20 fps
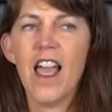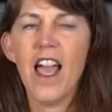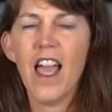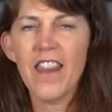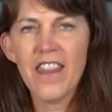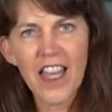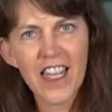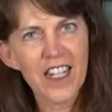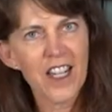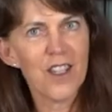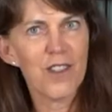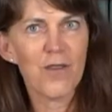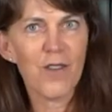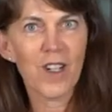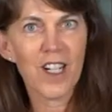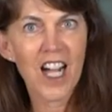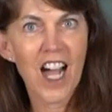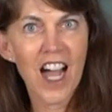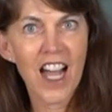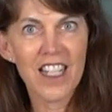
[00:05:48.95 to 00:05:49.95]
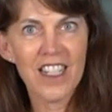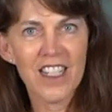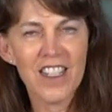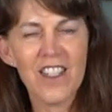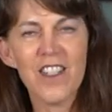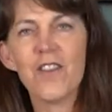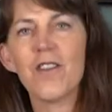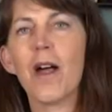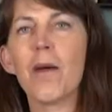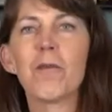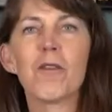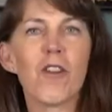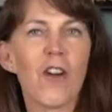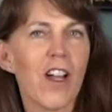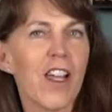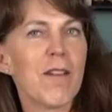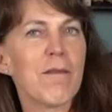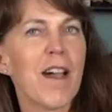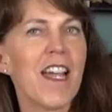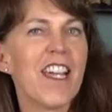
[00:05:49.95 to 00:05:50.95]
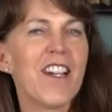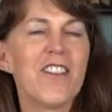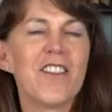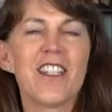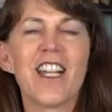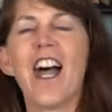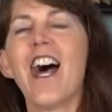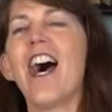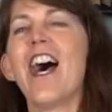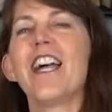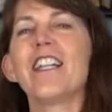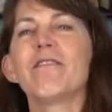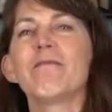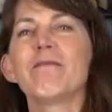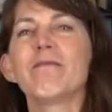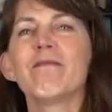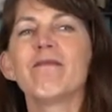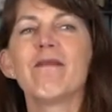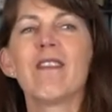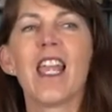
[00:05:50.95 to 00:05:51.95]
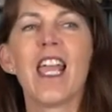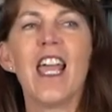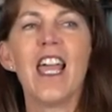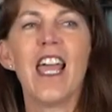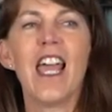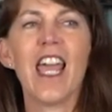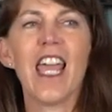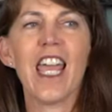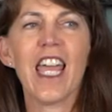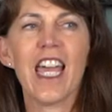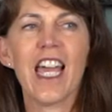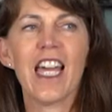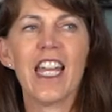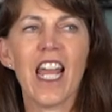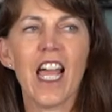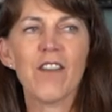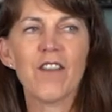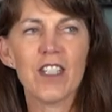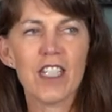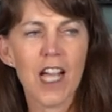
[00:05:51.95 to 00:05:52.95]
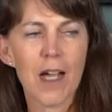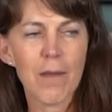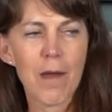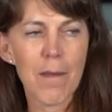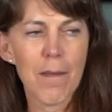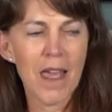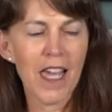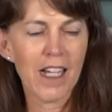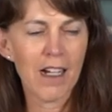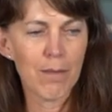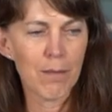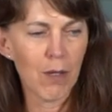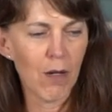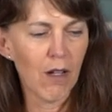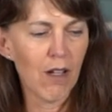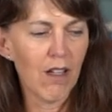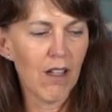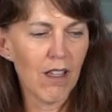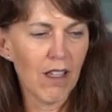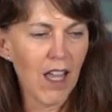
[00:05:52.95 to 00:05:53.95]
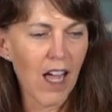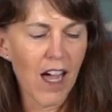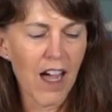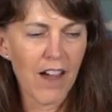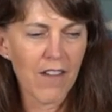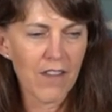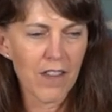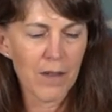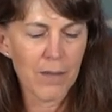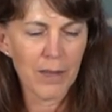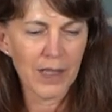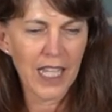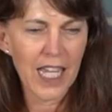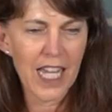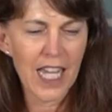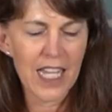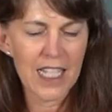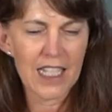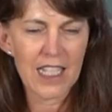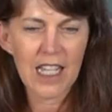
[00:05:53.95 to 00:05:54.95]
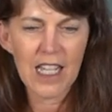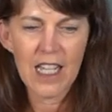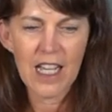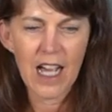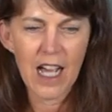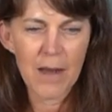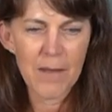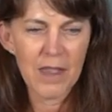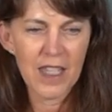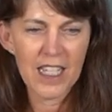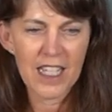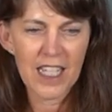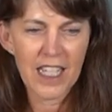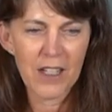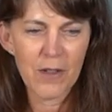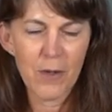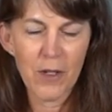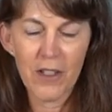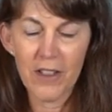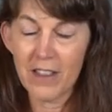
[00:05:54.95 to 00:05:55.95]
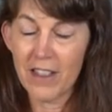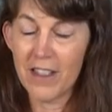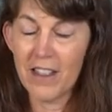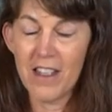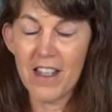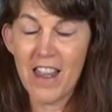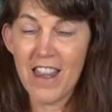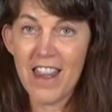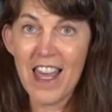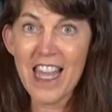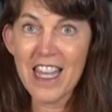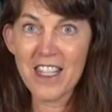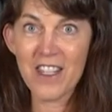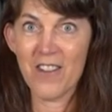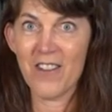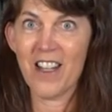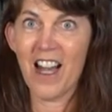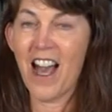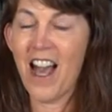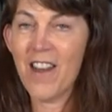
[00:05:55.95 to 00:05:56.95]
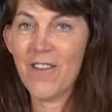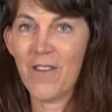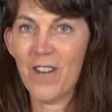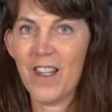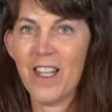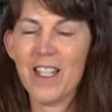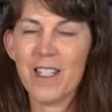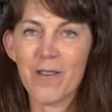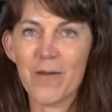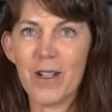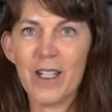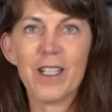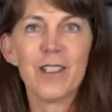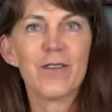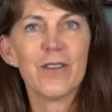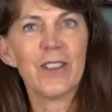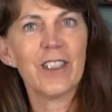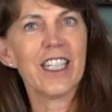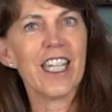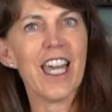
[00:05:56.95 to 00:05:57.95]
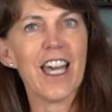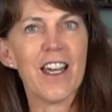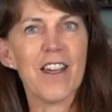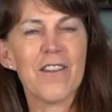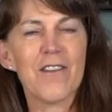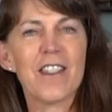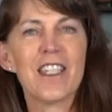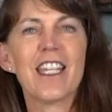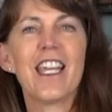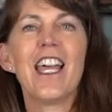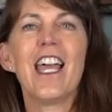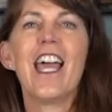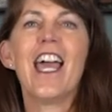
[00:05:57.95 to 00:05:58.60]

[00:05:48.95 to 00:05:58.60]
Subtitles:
And that goes for cotton too. I'm growing my own cotton. And every time I pick a bowl off the plant, I'm thinking, well, thank you, God, for this wonderful gift.